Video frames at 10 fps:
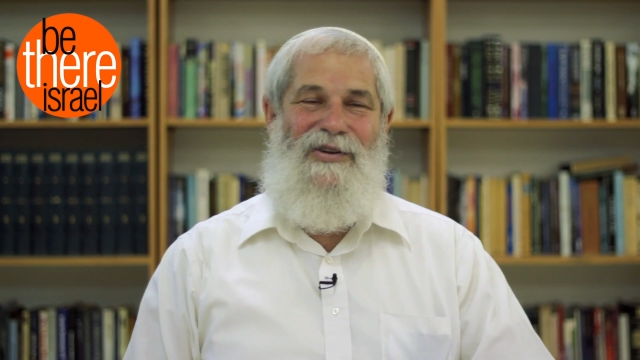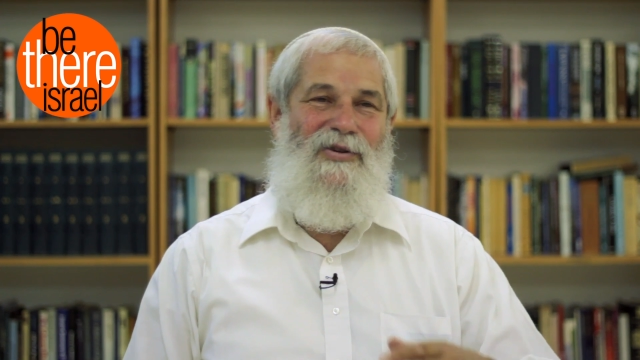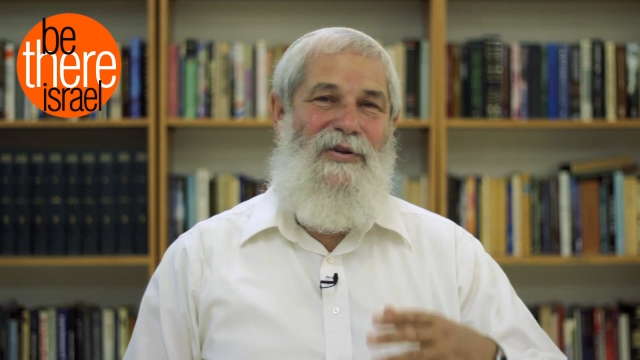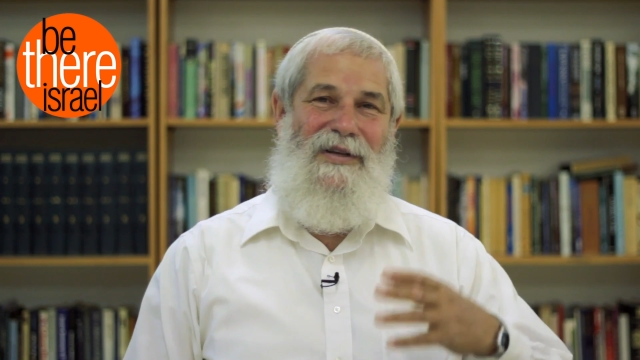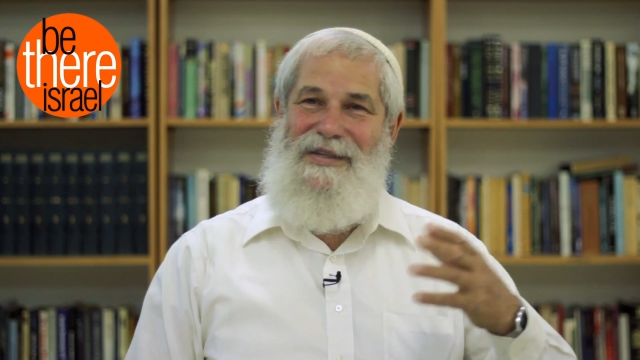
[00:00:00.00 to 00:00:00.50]

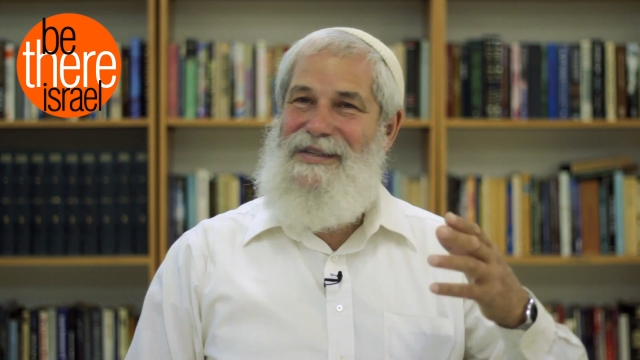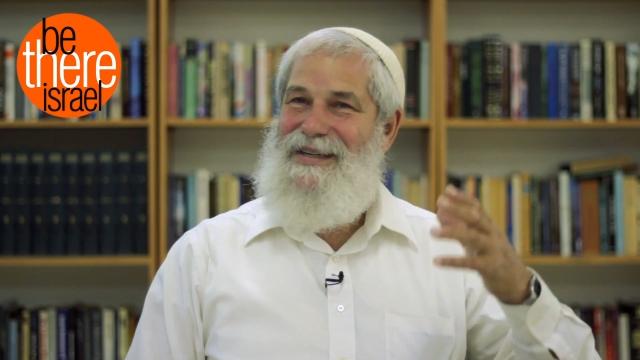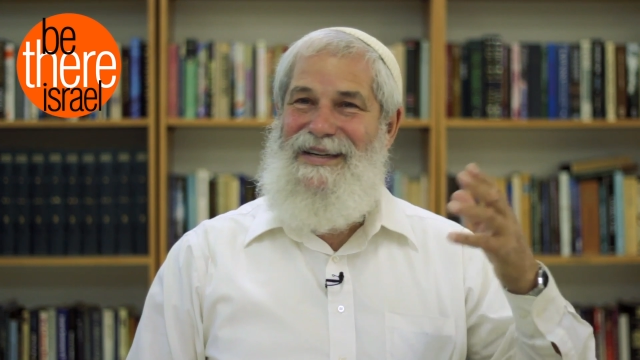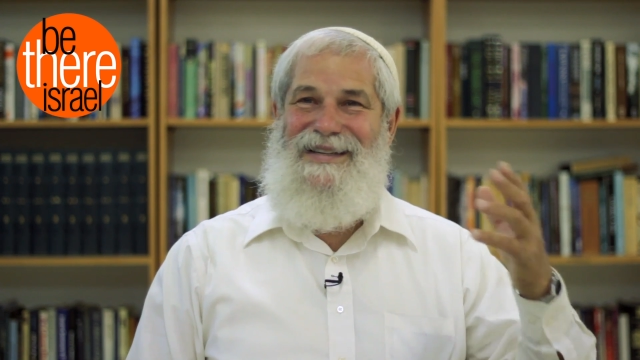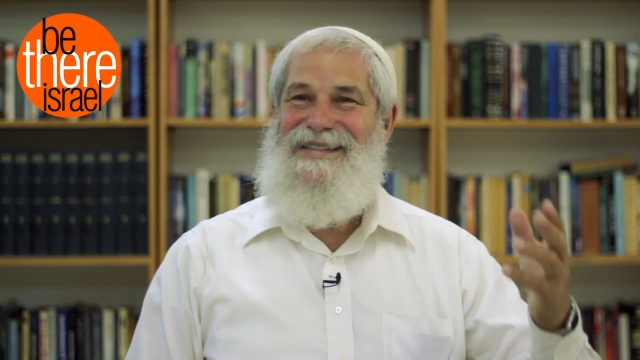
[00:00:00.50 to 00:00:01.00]
So this is
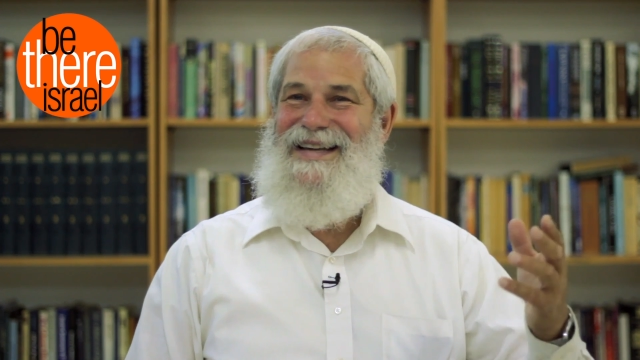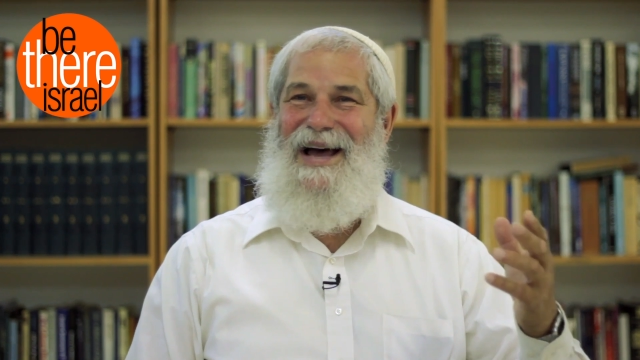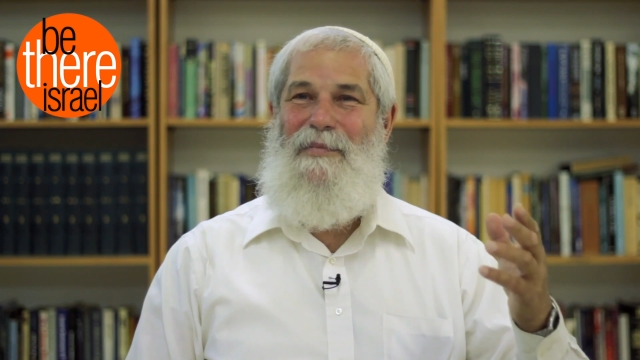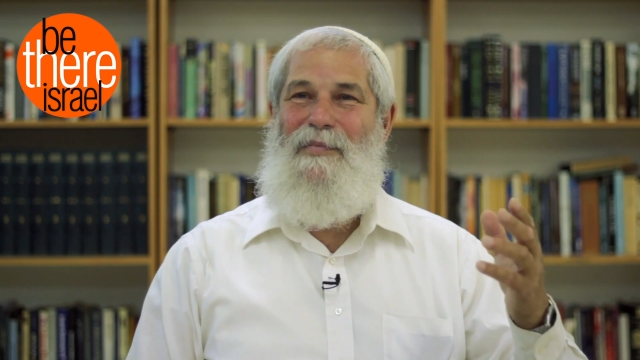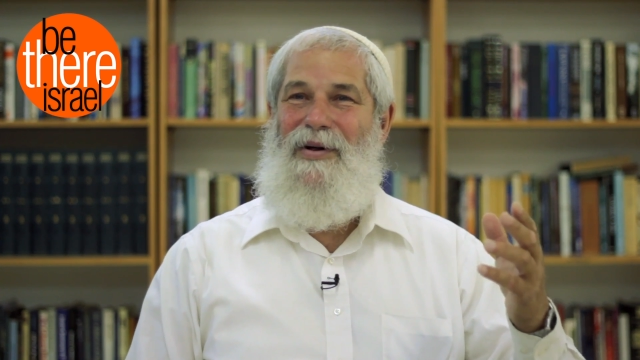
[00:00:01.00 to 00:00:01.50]
an
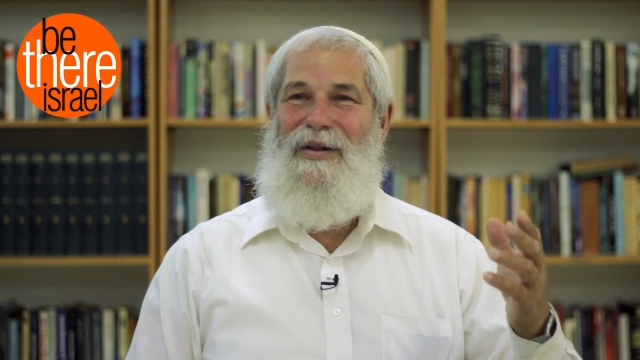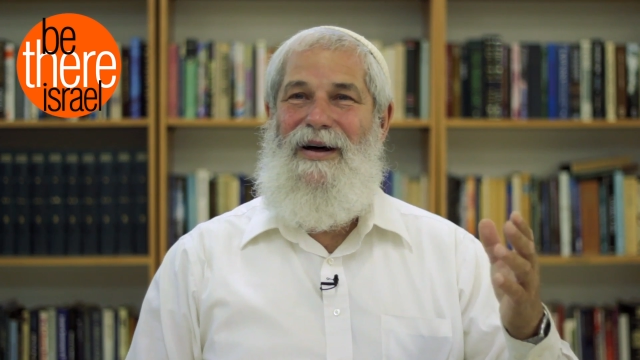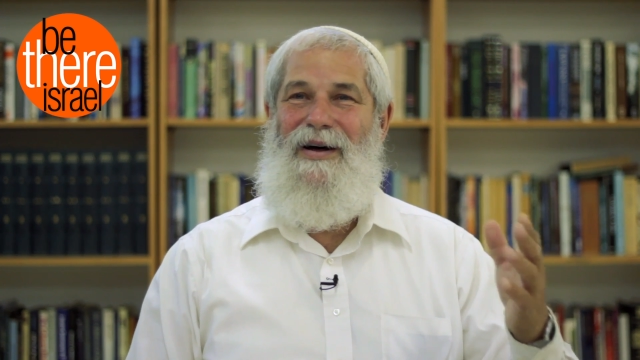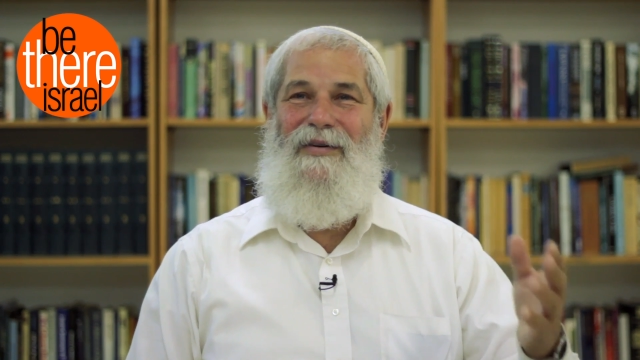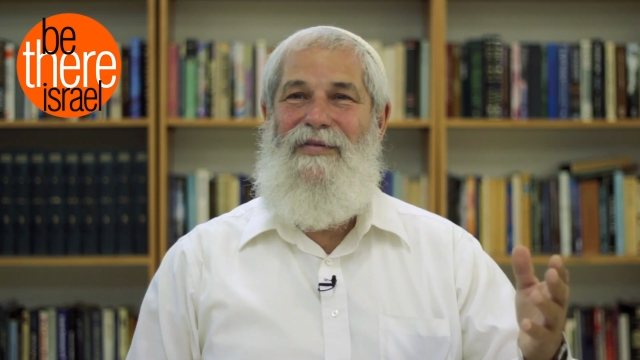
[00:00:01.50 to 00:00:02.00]
example
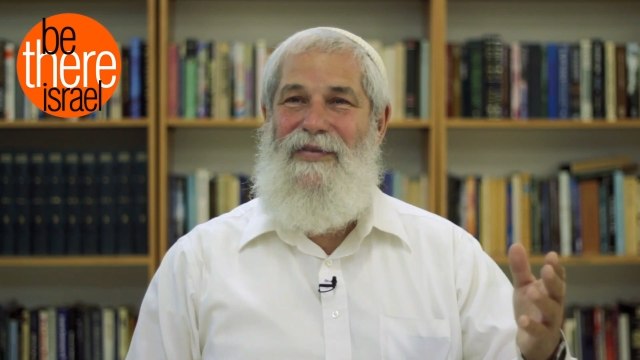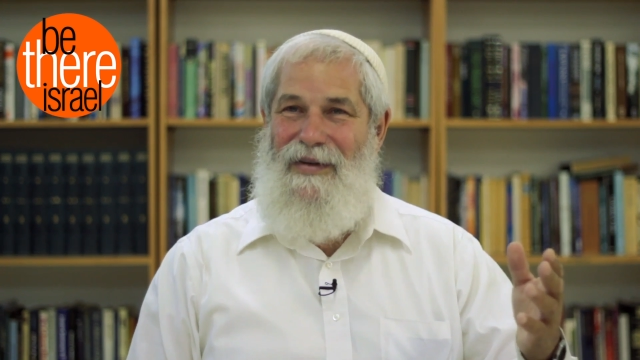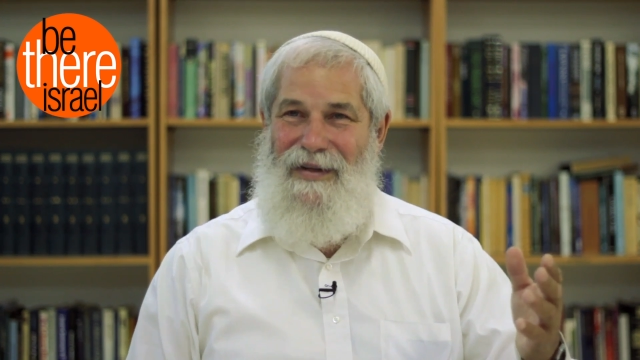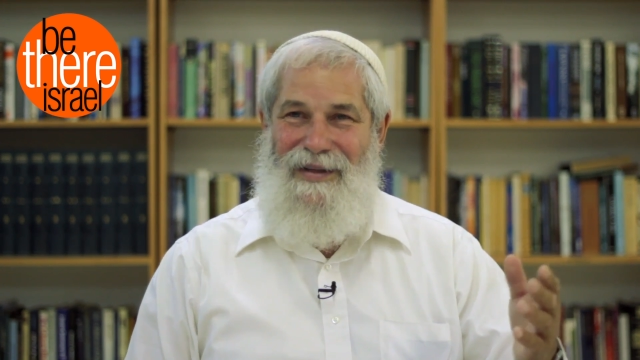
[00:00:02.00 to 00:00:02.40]
of